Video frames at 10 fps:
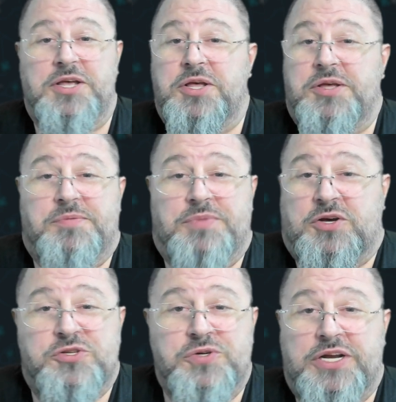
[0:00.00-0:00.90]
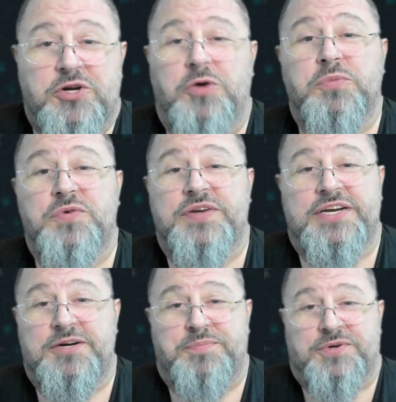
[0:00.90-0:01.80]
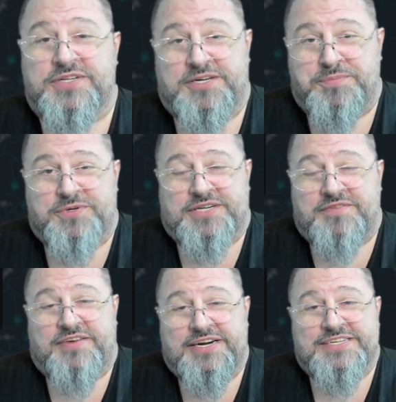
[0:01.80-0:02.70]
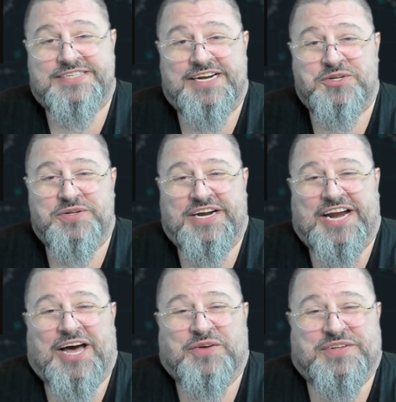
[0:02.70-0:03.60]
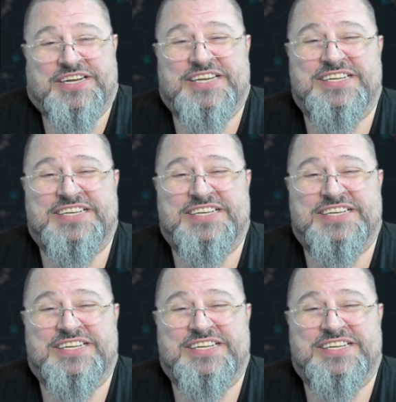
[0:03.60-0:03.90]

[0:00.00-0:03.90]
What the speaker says: because you cannot move an airport. Airports are very stuck to the ground.